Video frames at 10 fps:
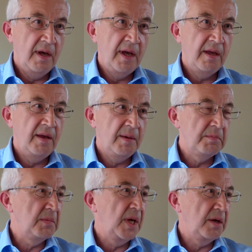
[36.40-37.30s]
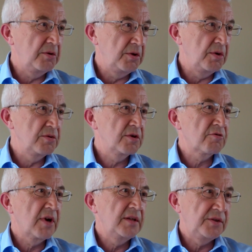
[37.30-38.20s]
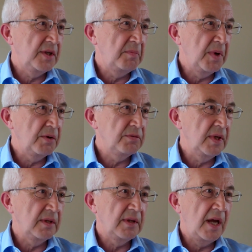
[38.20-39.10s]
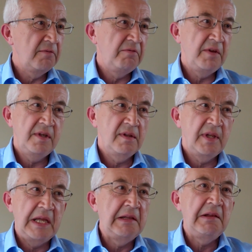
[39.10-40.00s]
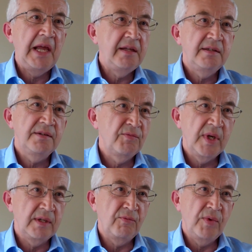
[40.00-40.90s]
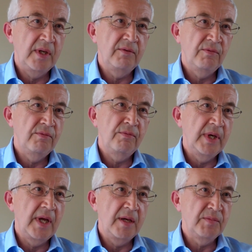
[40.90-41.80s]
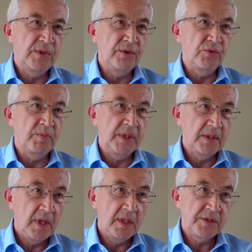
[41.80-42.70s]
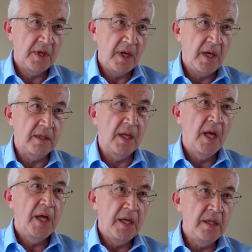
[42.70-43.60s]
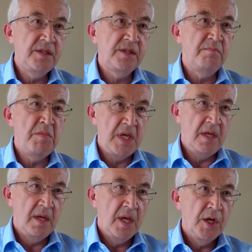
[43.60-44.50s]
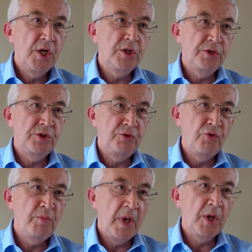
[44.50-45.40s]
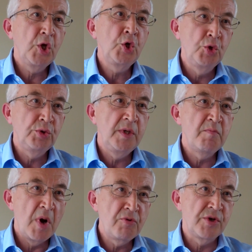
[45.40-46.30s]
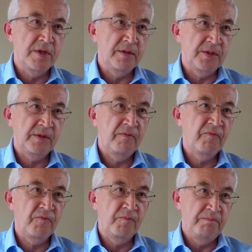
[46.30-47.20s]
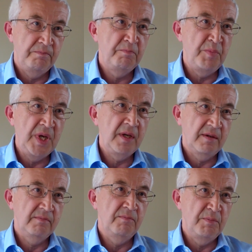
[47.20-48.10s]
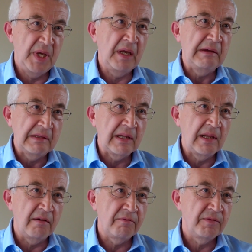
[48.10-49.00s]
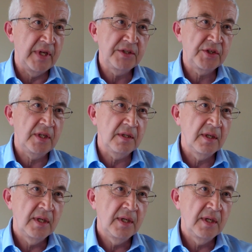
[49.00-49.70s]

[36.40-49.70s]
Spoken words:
I am, crazy about that. I feel elated when I am with you. But it's again, it's me consuming good emotions, being in love. That's it.